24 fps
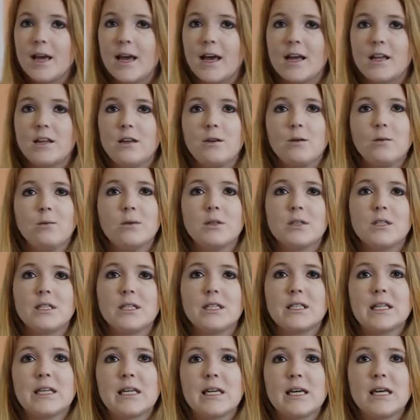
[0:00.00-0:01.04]
and you will
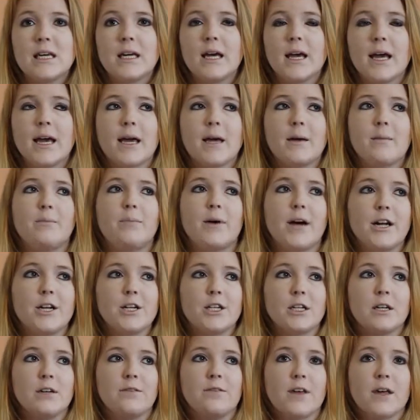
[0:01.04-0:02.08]
see a
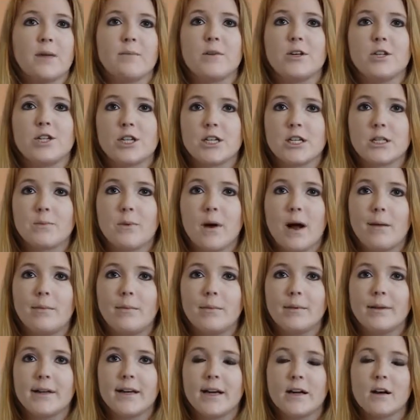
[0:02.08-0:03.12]
bunch of images
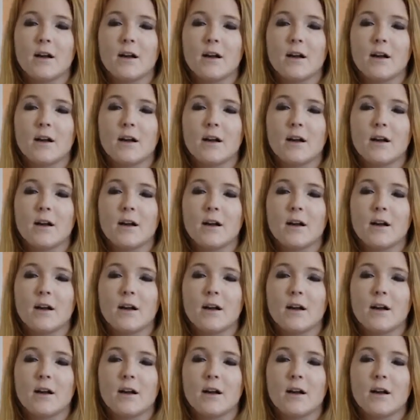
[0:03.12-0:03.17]
probably,